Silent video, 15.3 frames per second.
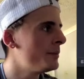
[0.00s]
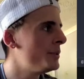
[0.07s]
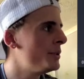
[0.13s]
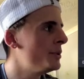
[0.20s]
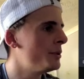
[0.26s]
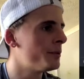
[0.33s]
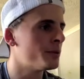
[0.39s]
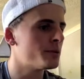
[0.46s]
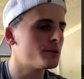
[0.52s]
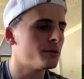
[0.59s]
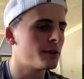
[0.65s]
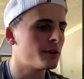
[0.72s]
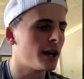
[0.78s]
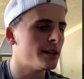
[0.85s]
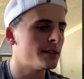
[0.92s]
Beautiful
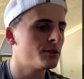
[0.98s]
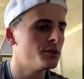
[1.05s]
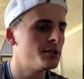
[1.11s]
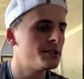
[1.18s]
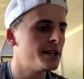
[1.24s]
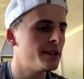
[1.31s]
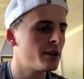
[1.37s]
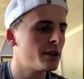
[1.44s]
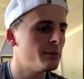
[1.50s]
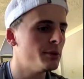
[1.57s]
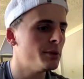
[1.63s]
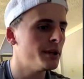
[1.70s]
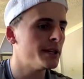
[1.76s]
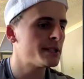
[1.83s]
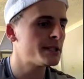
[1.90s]
stuff, guys. Good to see the
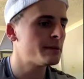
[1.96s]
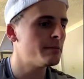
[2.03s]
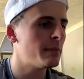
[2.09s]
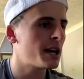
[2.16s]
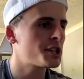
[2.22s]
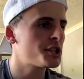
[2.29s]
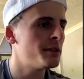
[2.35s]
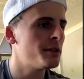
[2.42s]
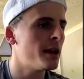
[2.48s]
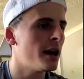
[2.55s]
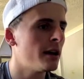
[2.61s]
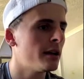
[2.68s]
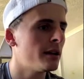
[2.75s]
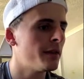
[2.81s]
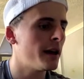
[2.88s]
community smashing
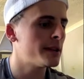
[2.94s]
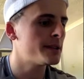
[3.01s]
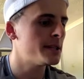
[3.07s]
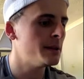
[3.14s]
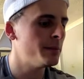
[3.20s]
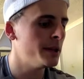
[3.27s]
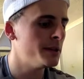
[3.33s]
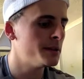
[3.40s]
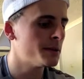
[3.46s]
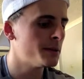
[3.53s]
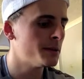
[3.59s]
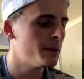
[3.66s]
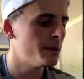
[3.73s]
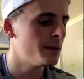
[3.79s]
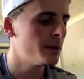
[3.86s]
that TP
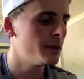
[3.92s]
too.